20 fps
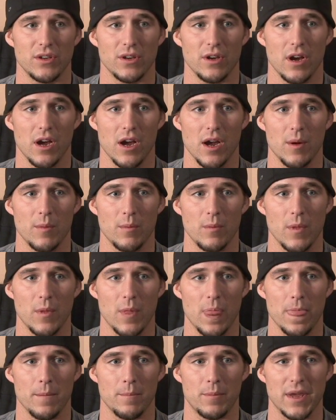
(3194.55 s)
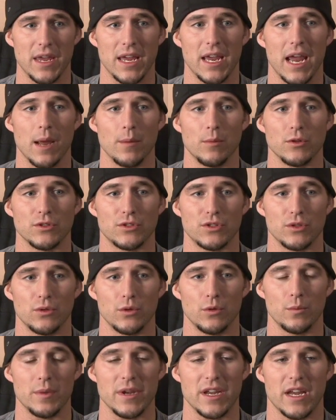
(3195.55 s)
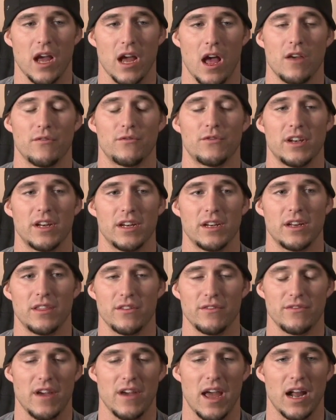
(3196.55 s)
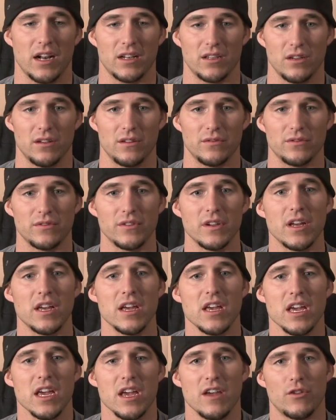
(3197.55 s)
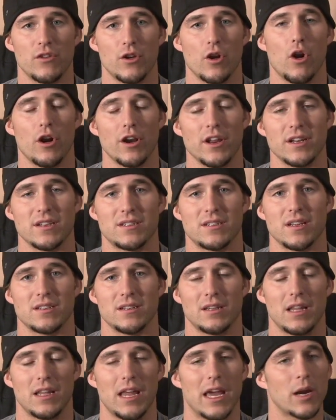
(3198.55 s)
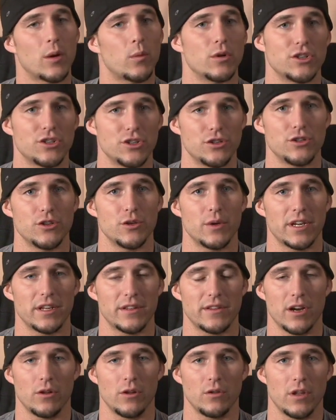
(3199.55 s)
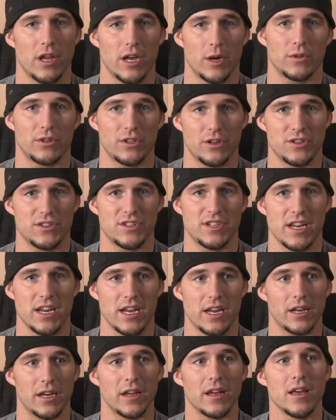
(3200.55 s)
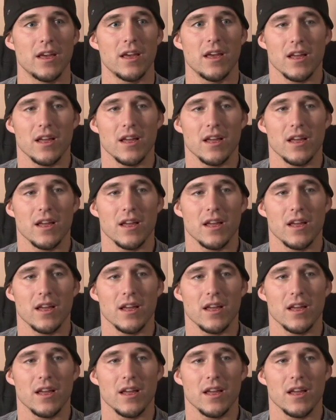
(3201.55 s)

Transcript: being able to be confident in the fact of if an audience doesn't like what you're doing and they don't like what they're seeing,